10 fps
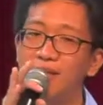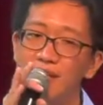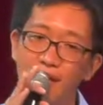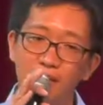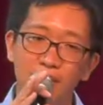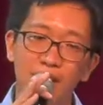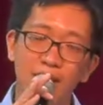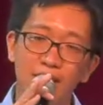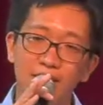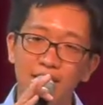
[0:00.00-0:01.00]
The heart
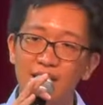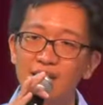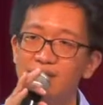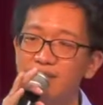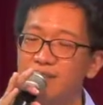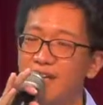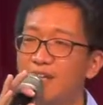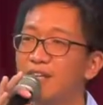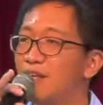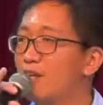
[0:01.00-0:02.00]
behind that is
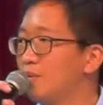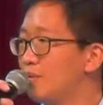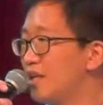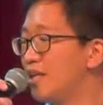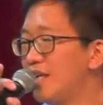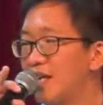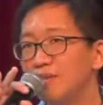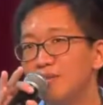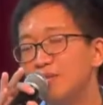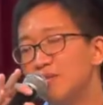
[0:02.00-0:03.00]
that we
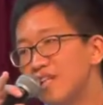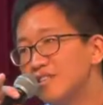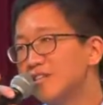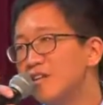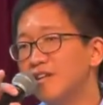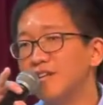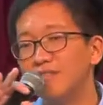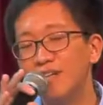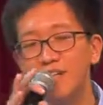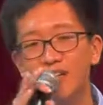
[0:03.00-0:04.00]
are to trust God,
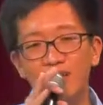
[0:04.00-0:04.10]
right?